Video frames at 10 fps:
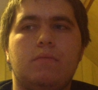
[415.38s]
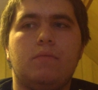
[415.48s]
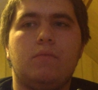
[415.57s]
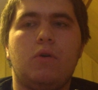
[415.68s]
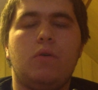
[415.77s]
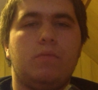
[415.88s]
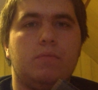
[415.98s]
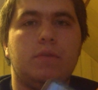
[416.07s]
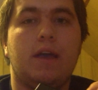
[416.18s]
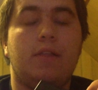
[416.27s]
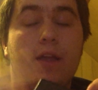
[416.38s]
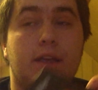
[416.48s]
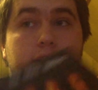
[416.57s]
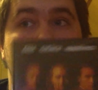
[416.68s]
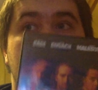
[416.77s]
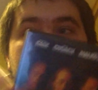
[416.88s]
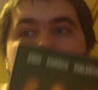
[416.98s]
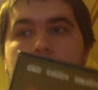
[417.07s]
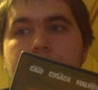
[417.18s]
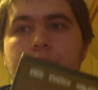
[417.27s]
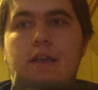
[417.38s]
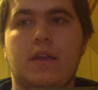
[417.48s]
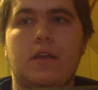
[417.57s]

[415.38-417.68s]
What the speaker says: well, yeah, like I said, the ending's